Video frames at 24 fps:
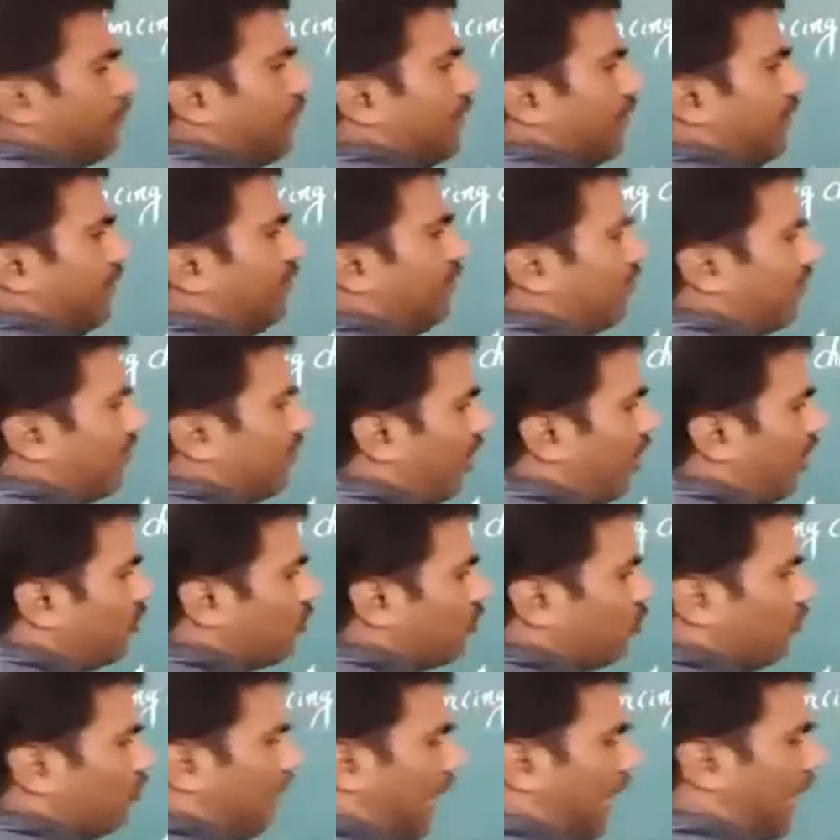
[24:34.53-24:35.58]
yes, how
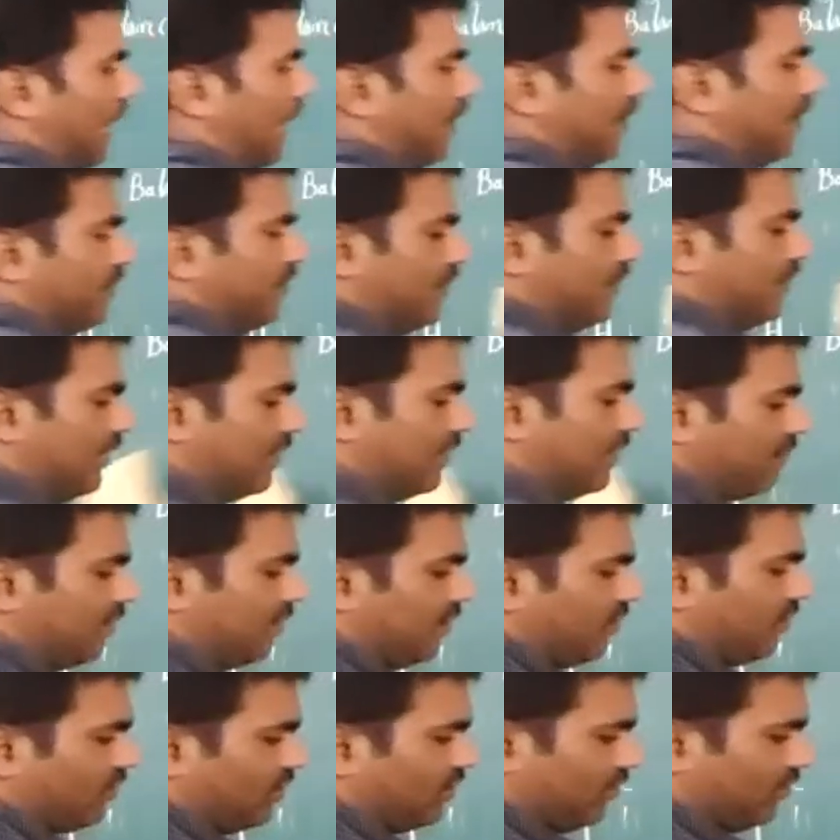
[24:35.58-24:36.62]
to balance the
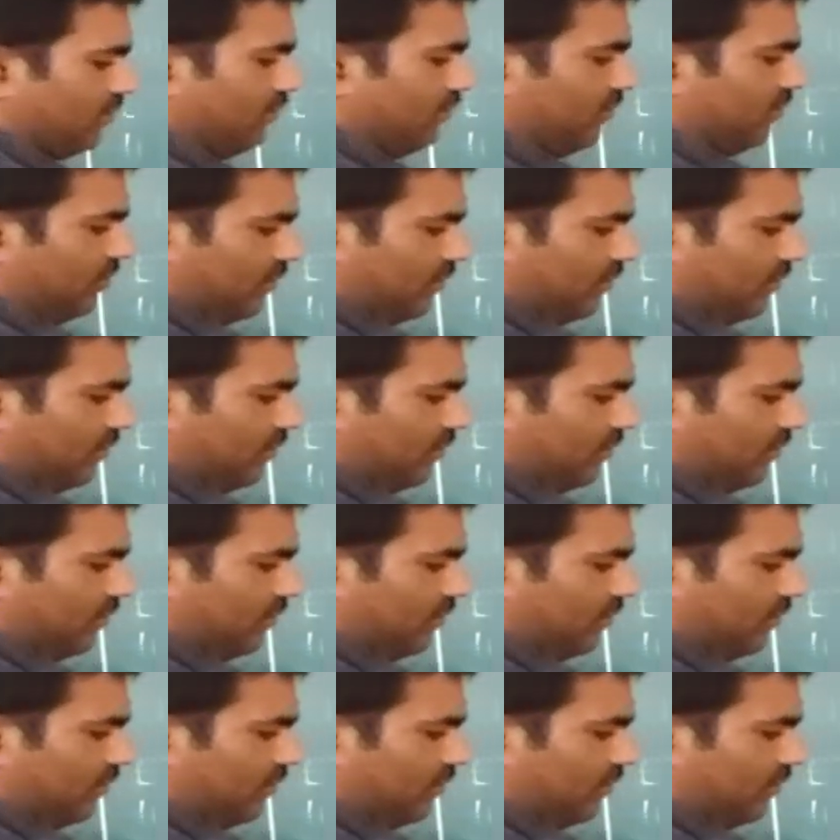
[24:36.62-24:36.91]
equation.